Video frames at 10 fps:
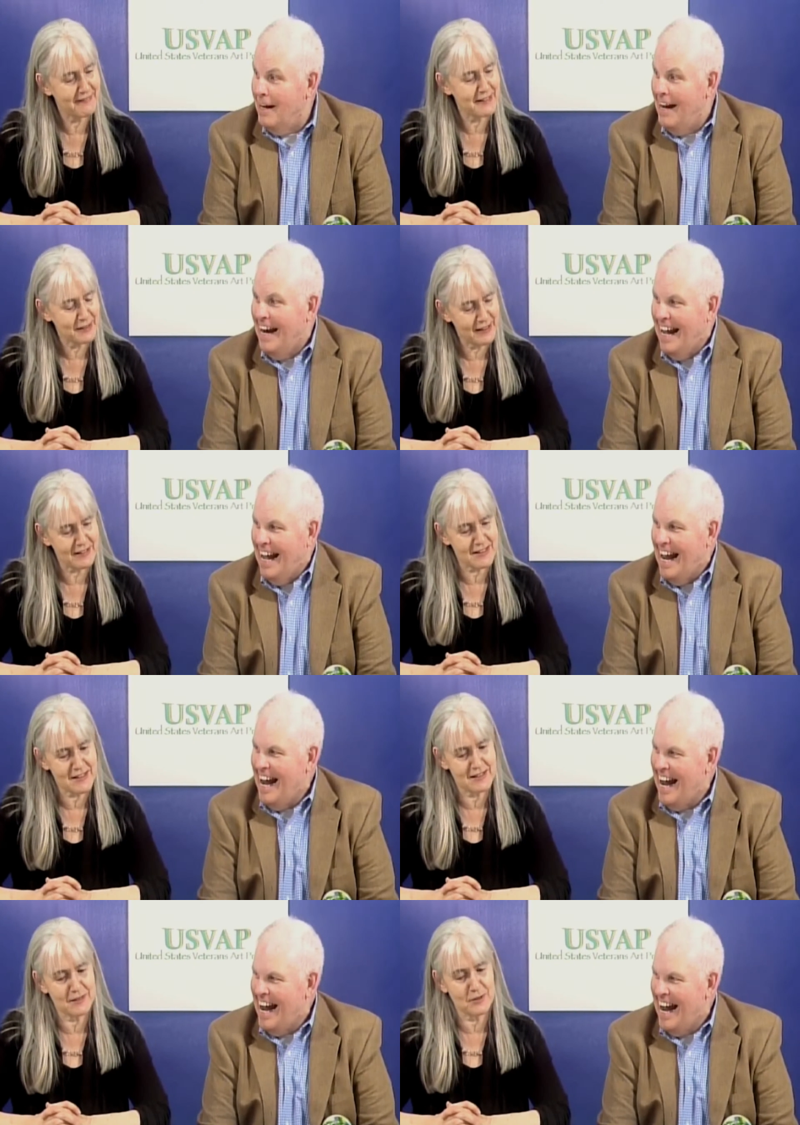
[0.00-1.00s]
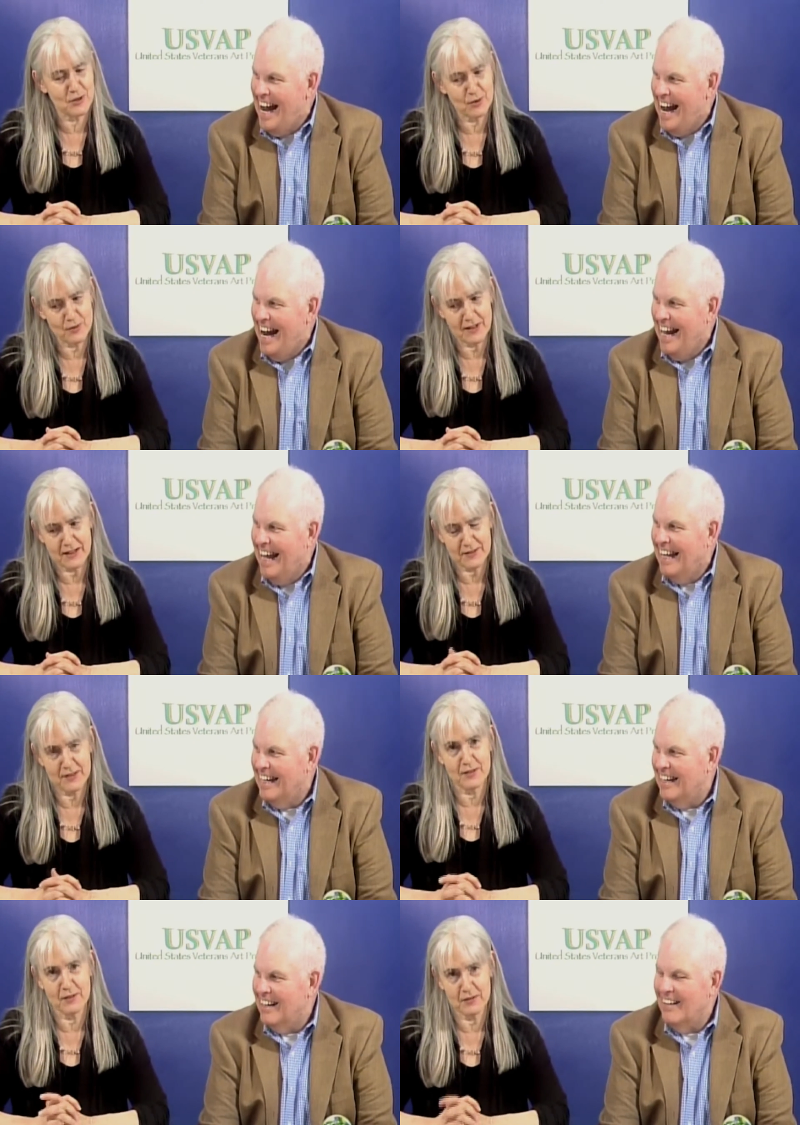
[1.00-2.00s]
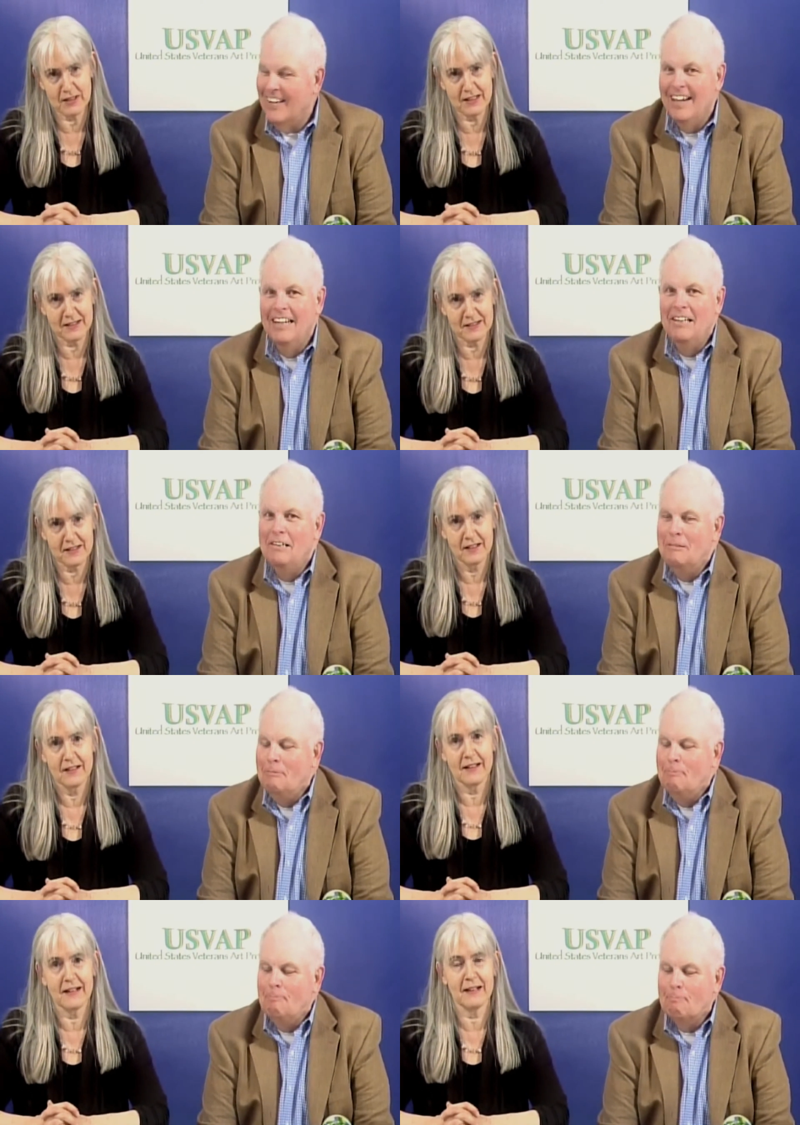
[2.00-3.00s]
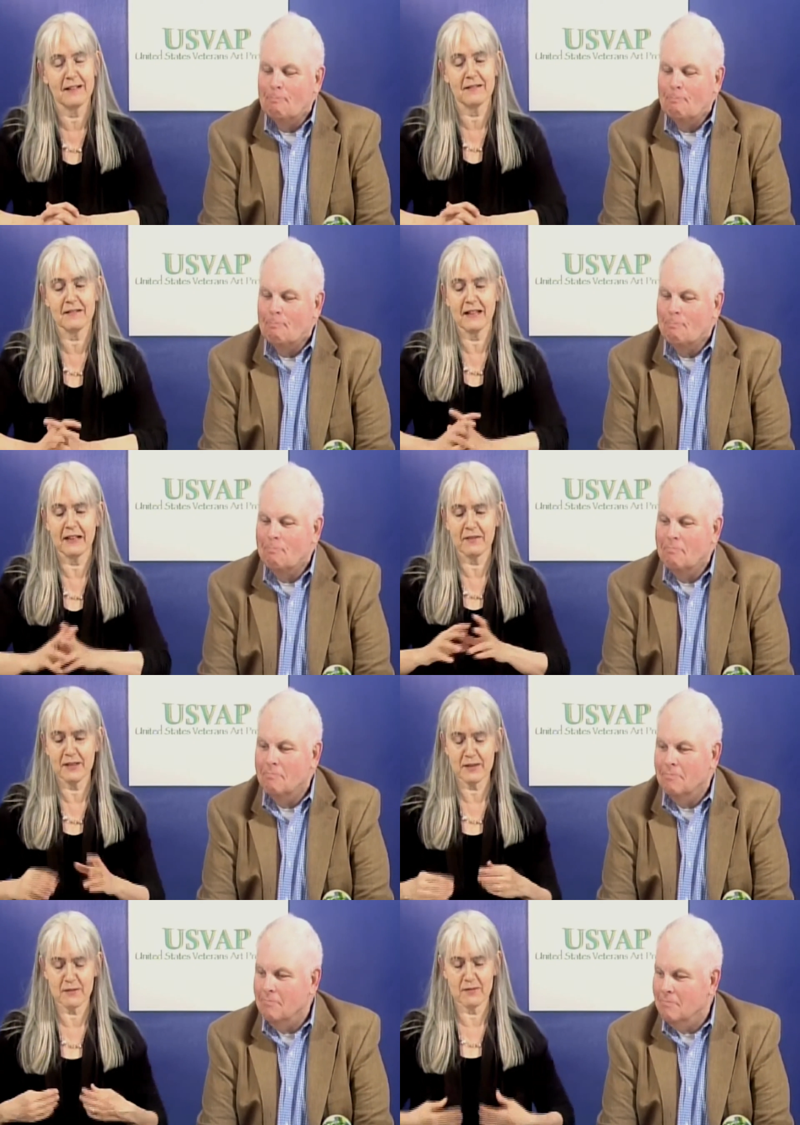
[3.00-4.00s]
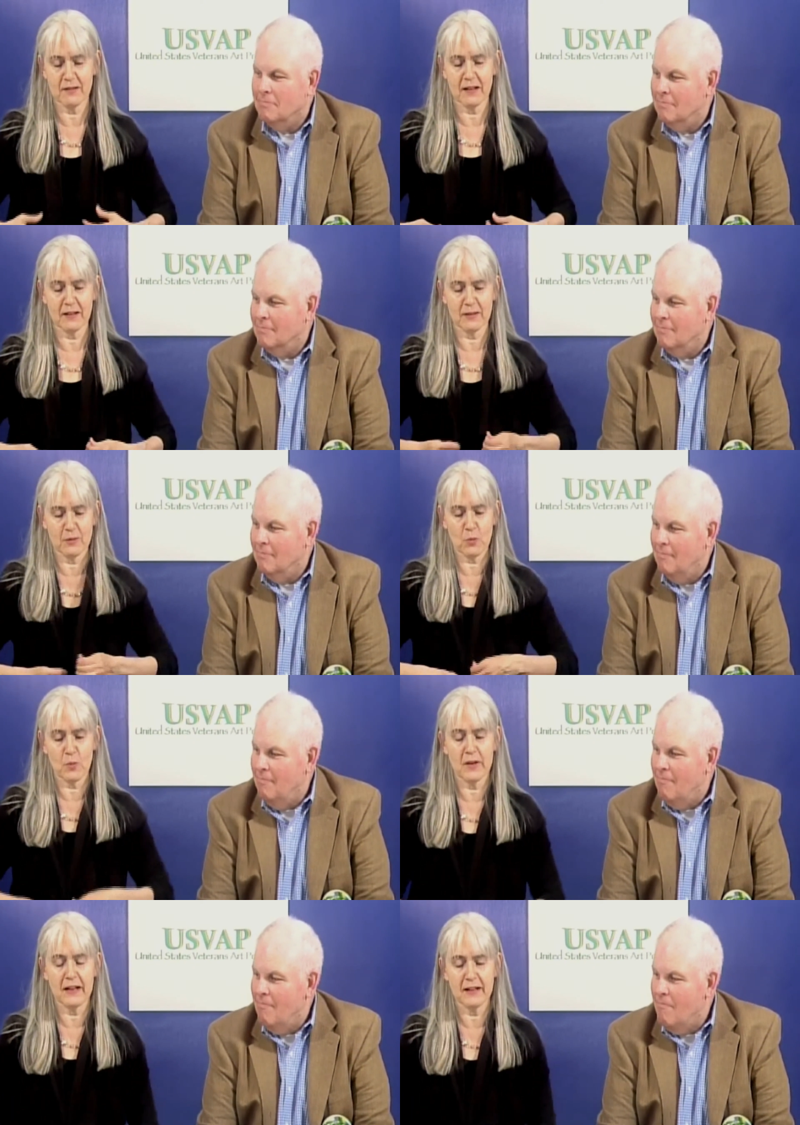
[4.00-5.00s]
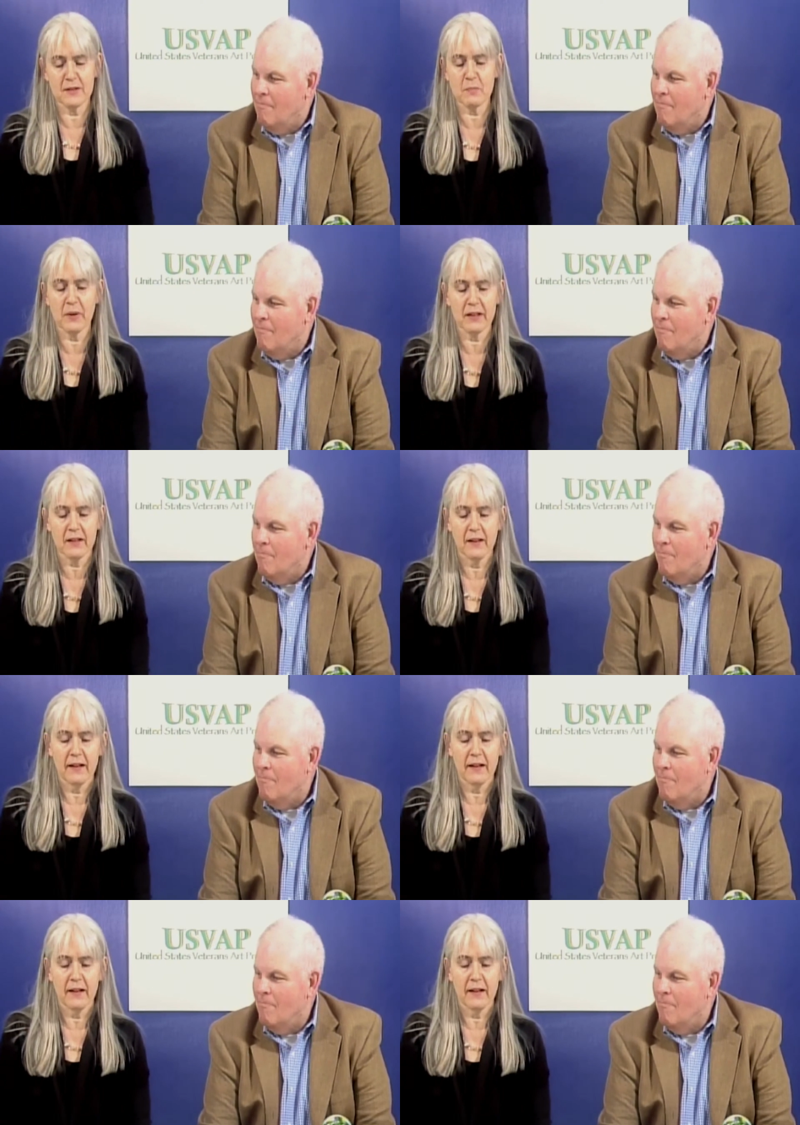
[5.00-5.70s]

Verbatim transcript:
Speaker 1: that gets to 2,000 degrees like this needs, but